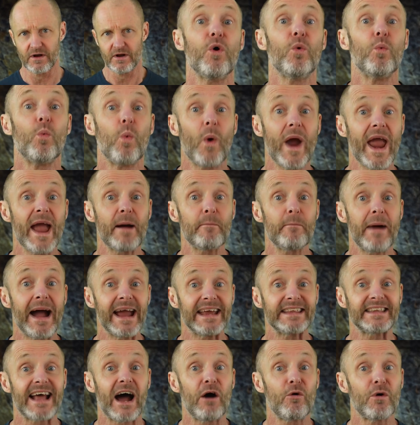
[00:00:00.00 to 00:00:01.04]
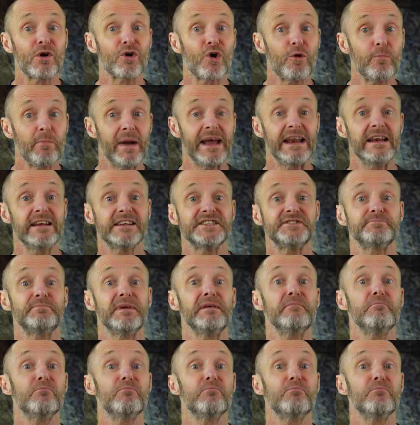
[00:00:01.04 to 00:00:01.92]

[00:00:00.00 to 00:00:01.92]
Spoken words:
Where might our competitors be